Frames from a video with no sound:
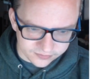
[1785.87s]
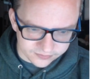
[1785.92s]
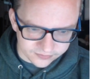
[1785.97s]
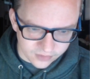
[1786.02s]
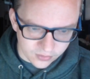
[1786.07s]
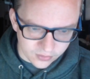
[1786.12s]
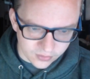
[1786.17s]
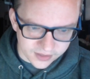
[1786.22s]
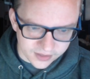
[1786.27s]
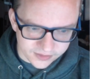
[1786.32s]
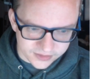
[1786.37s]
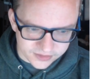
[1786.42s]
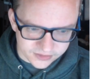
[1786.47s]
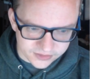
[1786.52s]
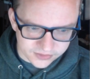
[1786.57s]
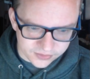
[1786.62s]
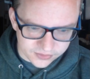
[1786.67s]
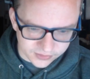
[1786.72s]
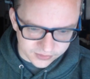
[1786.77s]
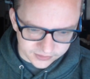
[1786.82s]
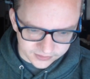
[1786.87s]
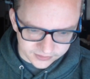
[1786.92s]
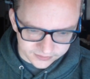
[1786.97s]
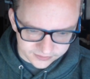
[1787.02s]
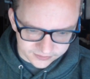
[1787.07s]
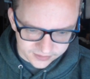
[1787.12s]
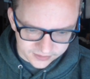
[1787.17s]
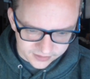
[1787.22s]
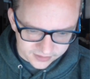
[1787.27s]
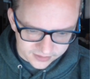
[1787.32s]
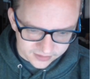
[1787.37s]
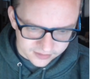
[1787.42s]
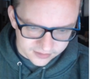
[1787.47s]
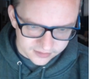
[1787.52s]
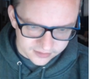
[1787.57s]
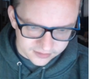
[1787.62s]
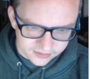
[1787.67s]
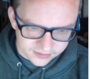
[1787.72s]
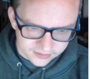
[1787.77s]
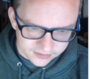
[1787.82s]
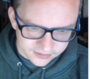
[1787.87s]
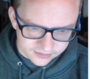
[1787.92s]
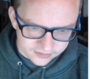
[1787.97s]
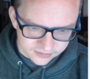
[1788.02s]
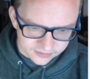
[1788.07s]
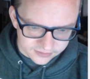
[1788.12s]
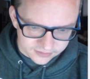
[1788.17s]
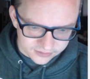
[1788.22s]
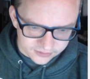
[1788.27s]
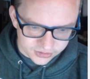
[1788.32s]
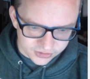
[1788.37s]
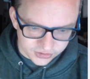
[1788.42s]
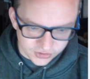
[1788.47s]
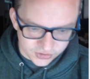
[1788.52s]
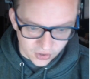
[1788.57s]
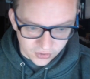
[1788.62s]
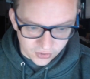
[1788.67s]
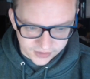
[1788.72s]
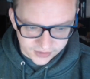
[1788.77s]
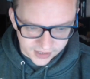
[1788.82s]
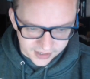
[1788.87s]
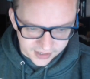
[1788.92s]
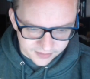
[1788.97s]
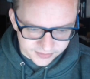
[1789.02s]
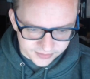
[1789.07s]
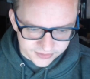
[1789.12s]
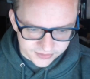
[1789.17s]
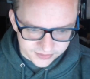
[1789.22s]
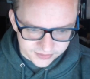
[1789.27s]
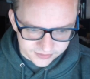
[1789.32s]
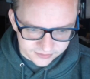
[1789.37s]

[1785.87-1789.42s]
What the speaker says: Okay, this is cool. Salt lamps.